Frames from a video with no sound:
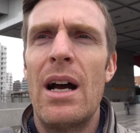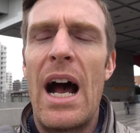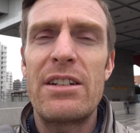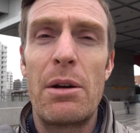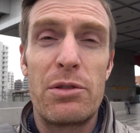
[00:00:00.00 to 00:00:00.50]

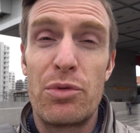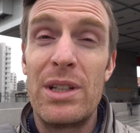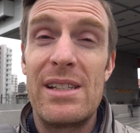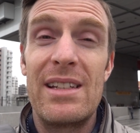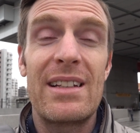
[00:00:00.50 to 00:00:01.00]
Actually, I was
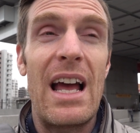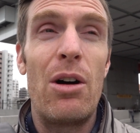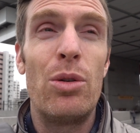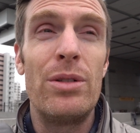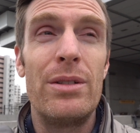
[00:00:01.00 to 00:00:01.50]
really sick
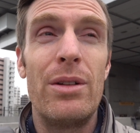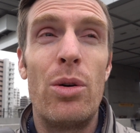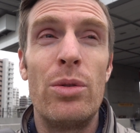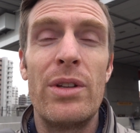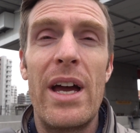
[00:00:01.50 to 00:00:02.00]
that
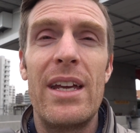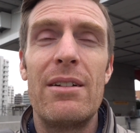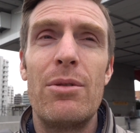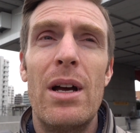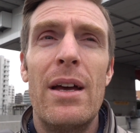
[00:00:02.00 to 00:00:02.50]
whole night,
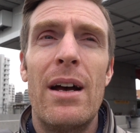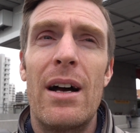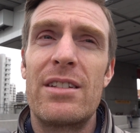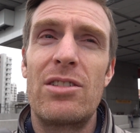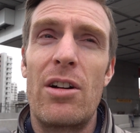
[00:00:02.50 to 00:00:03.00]

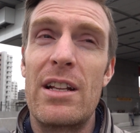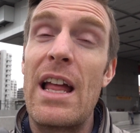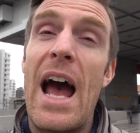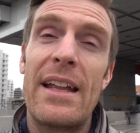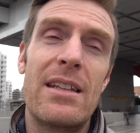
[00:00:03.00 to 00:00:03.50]
starting
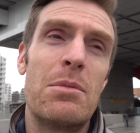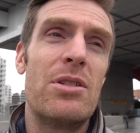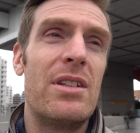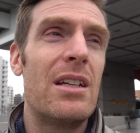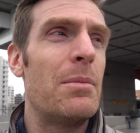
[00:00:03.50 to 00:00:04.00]
at the
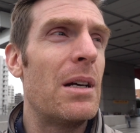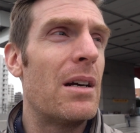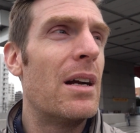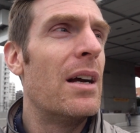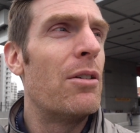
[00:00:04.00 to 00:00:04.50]
museum
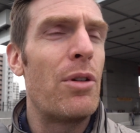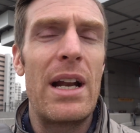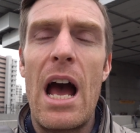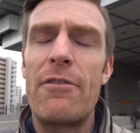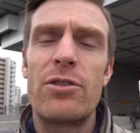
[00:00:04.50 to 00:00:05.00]
here.
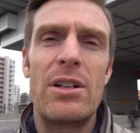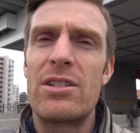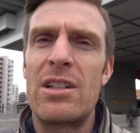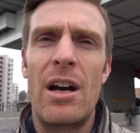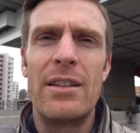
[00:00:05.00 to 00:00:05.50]
Right after, I
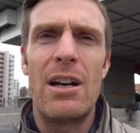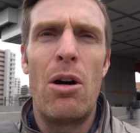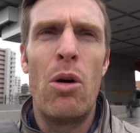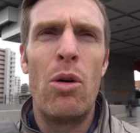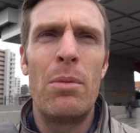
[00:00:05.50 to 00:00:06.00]
just gunned it
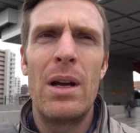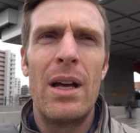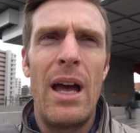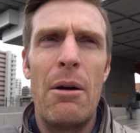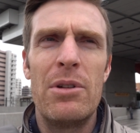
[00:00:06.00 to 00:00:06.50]
home
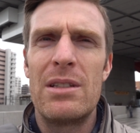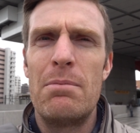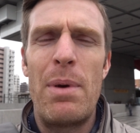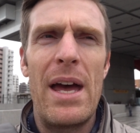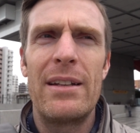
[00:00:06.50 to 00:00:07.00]
and was
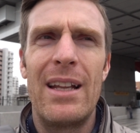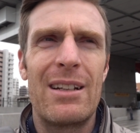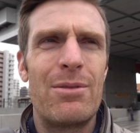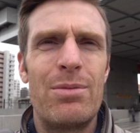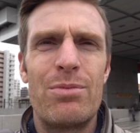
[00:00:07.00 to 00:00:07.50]
in bed
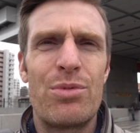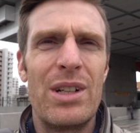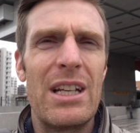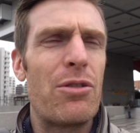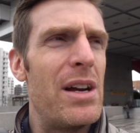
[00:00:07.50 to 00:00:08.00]
like
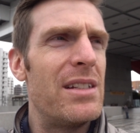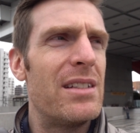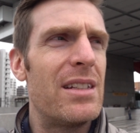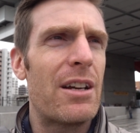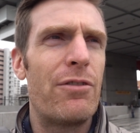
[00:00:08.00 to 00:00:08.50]
really crazy
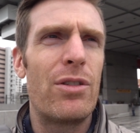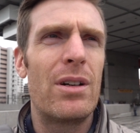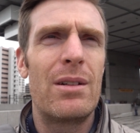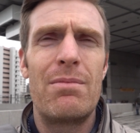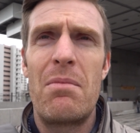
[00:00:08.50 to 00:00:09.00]
sick
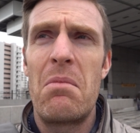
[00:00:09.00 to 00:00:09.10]
for